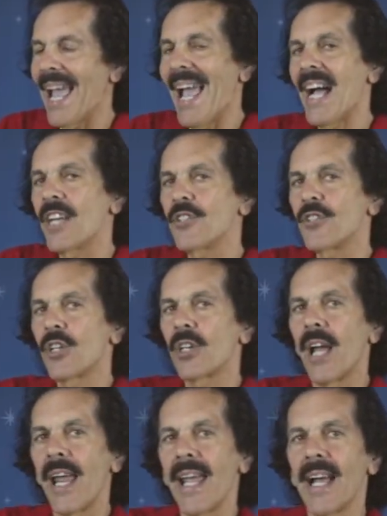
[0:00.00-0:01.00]
as your
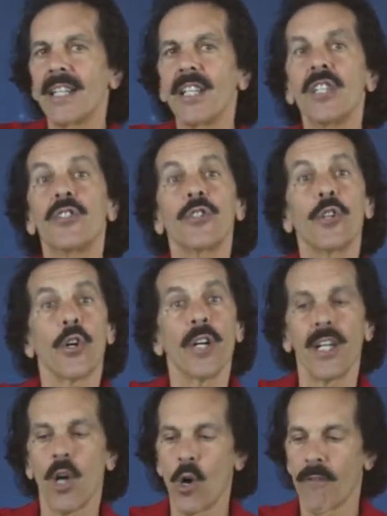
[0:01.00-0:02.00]
hand is
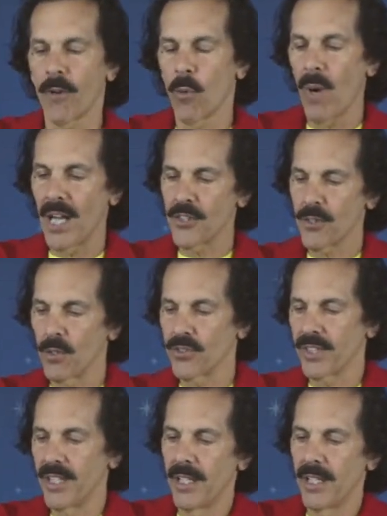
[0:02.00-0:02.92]
turning over. Watch closely.